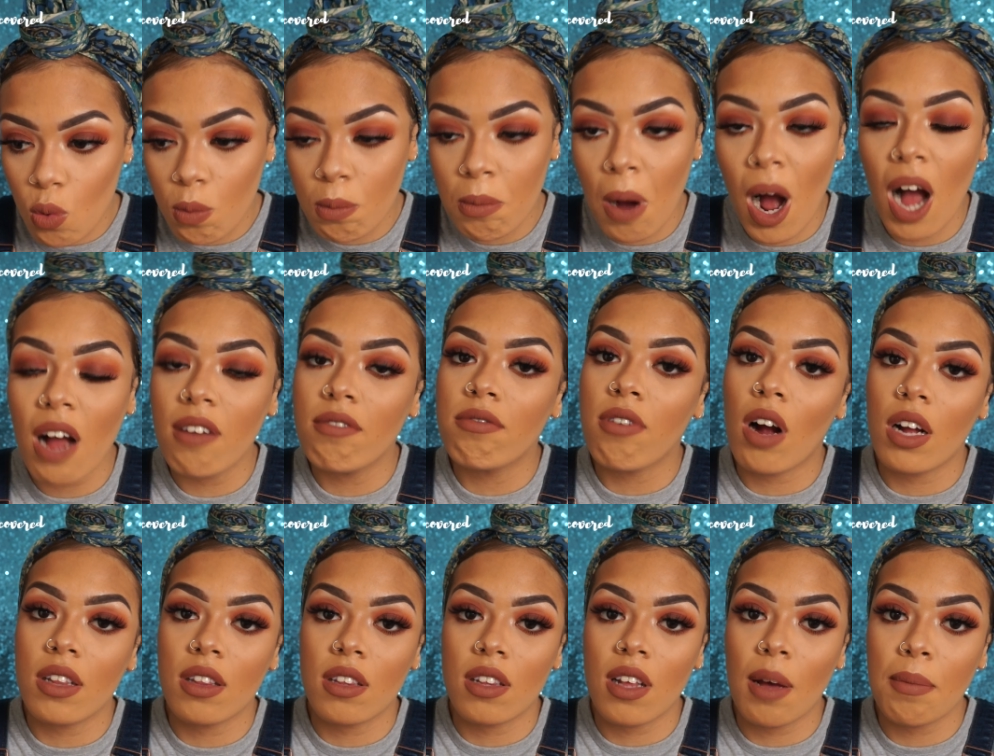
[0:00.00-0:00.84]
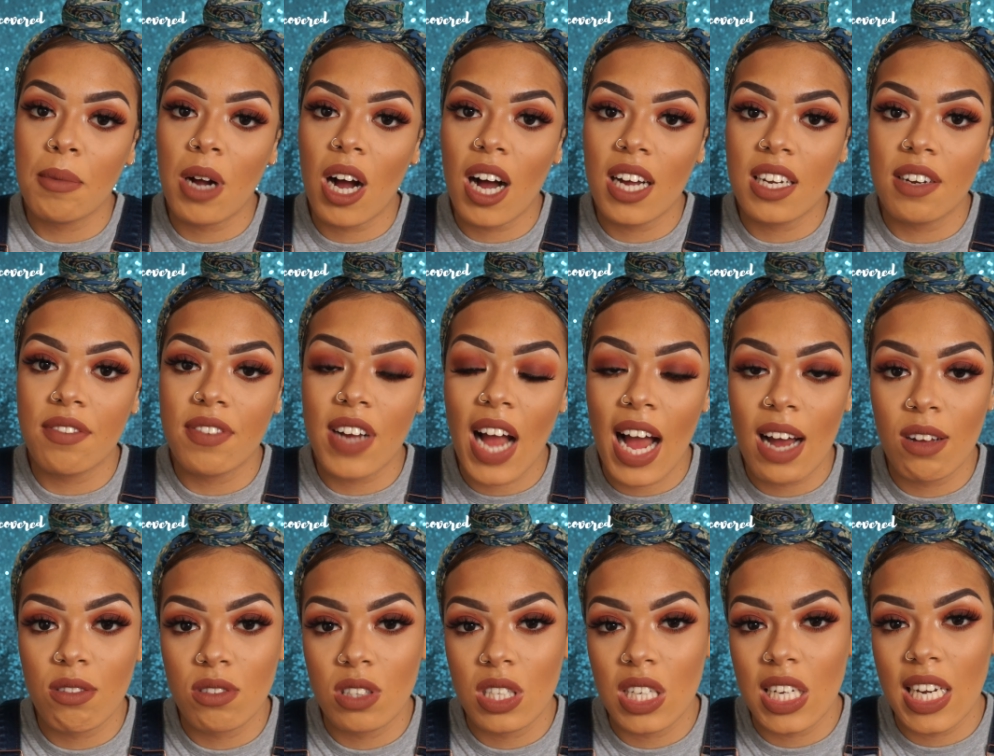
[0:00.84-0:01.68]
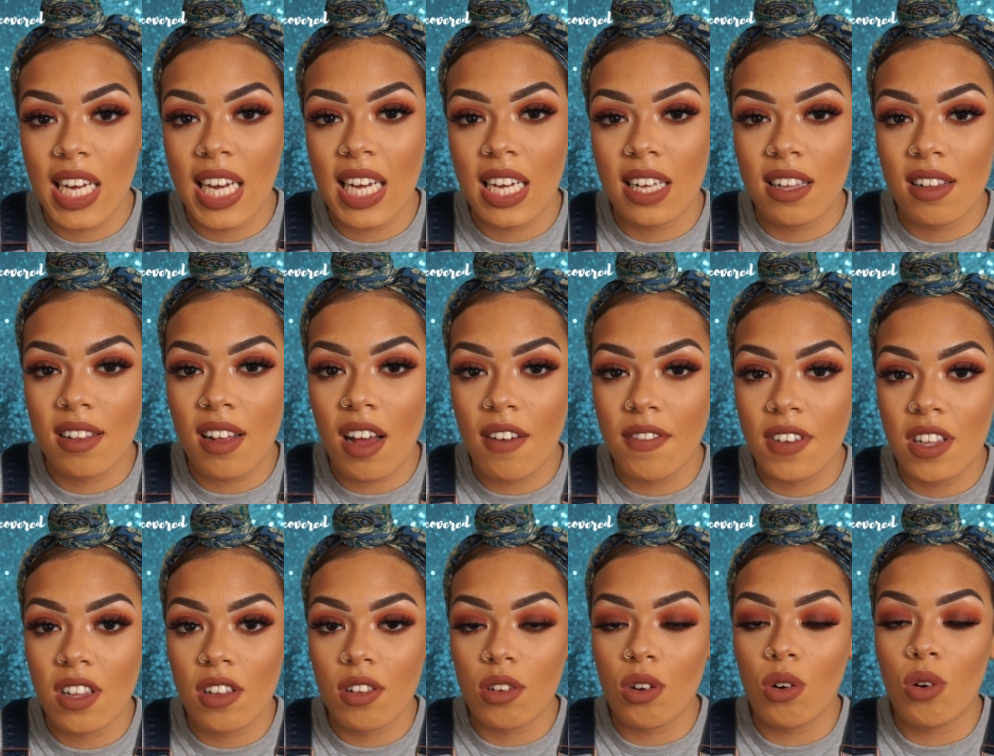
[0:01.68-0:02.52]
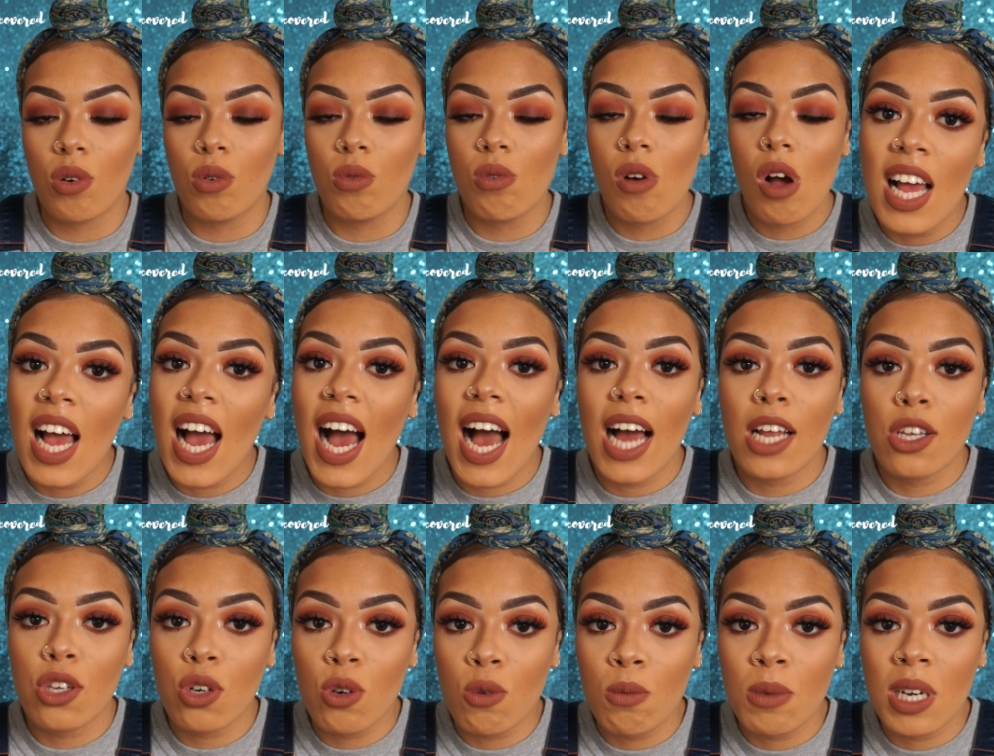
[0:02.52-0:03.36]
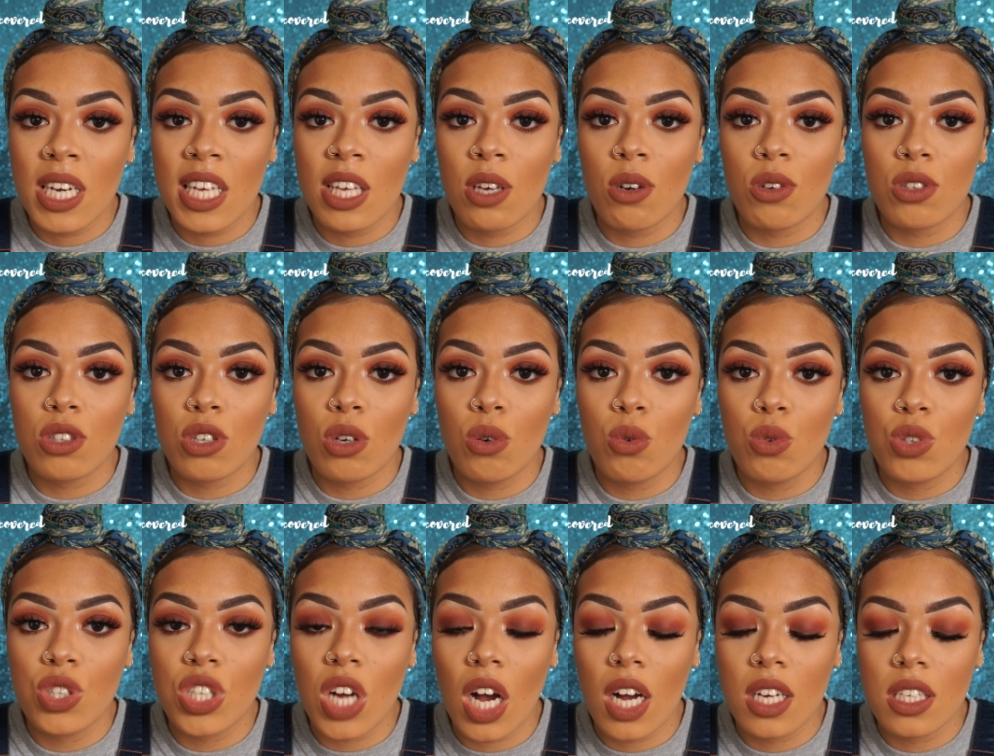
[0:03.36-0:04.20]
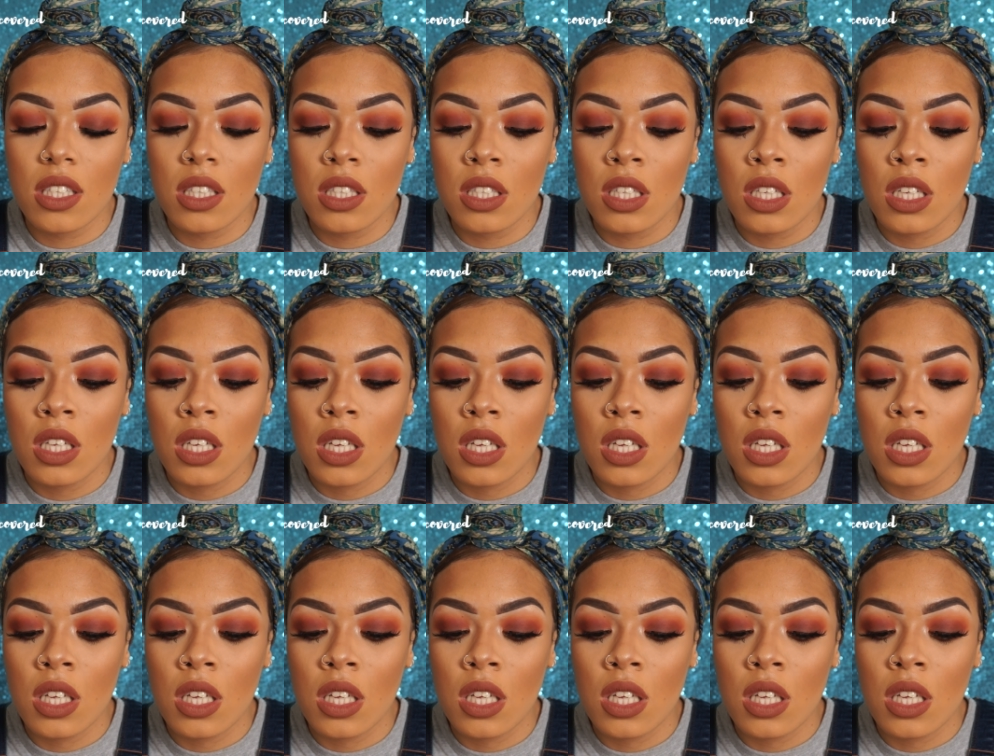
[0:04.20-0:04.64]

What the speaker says: might run some kind of counselling service at school, and normally your school does